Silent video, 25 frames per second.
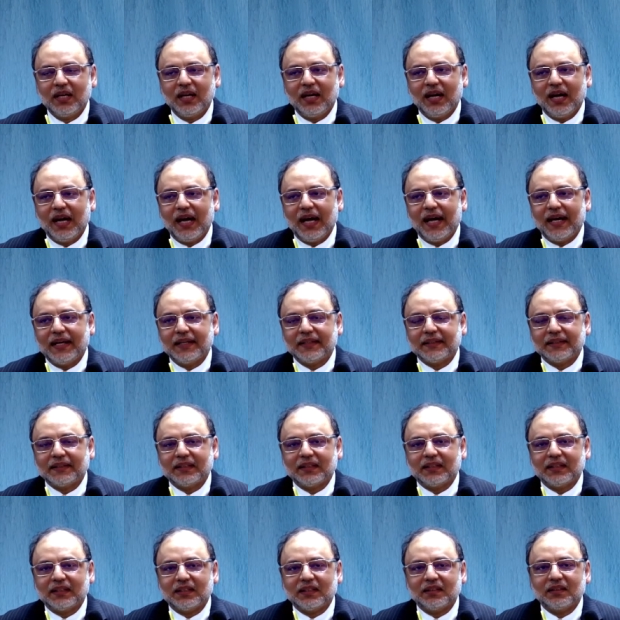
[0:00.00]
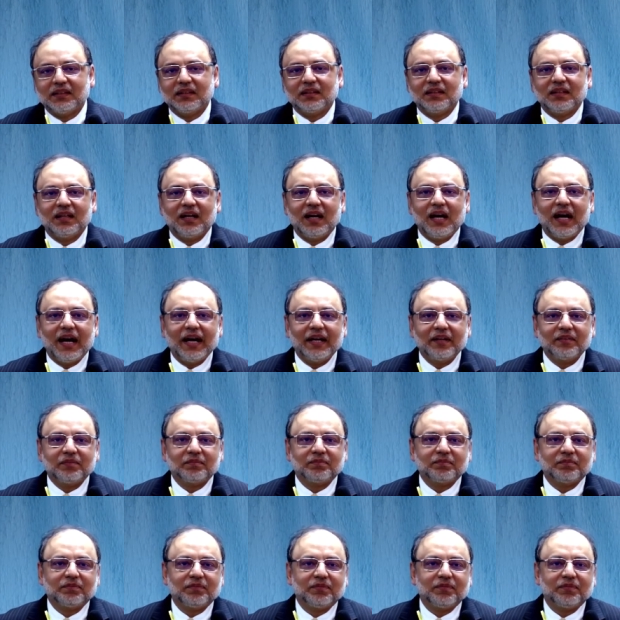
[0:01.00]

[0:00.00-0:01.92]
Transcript: And uh, I